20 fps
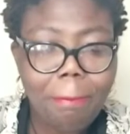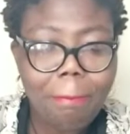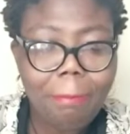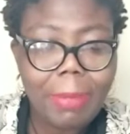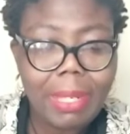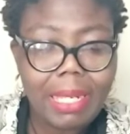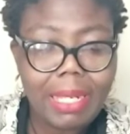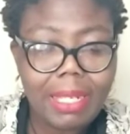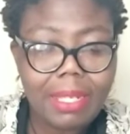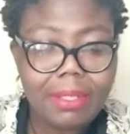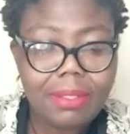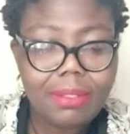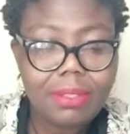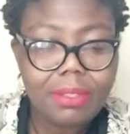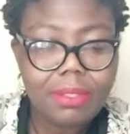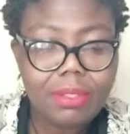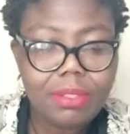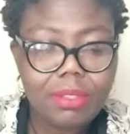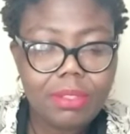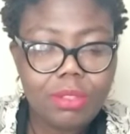
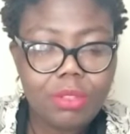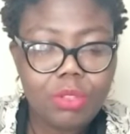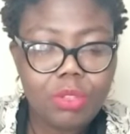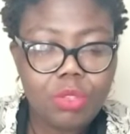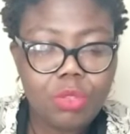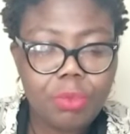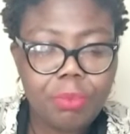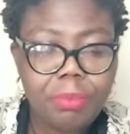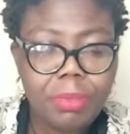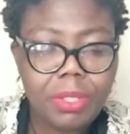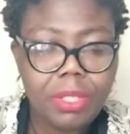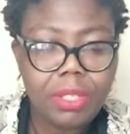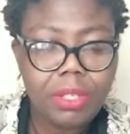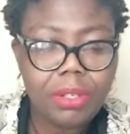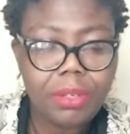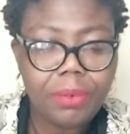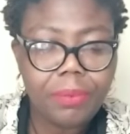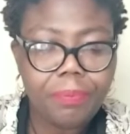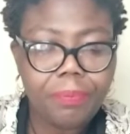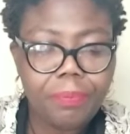balanced to
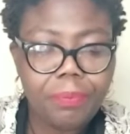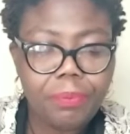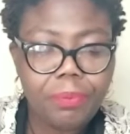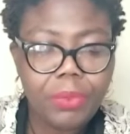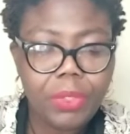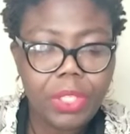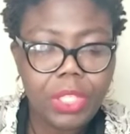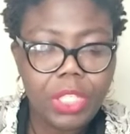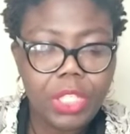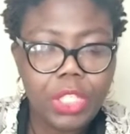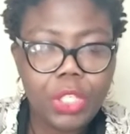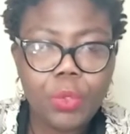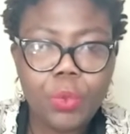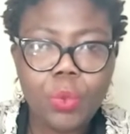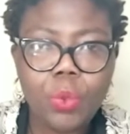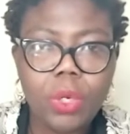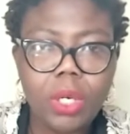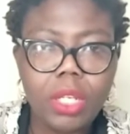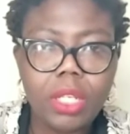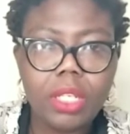be um,
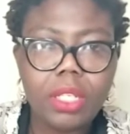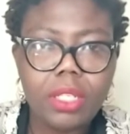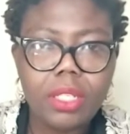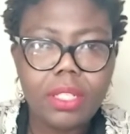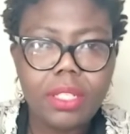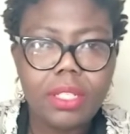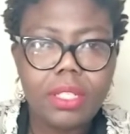equal